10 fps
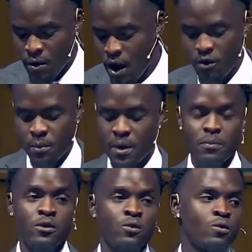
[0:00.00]
I
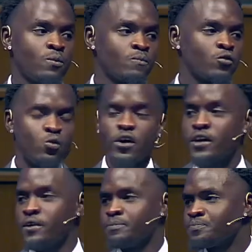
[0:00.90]
remember
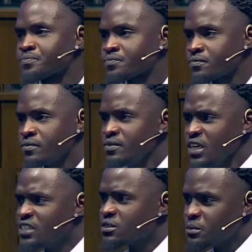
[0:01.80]
working
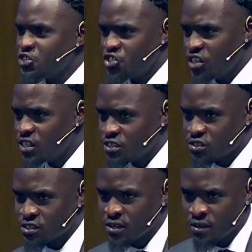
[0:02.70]
as a
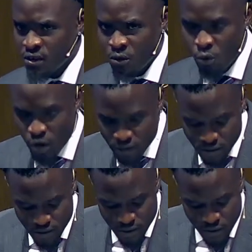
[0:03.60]
machinist
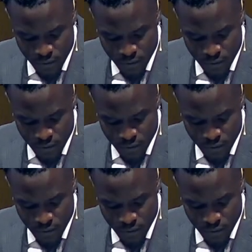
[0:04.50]
once,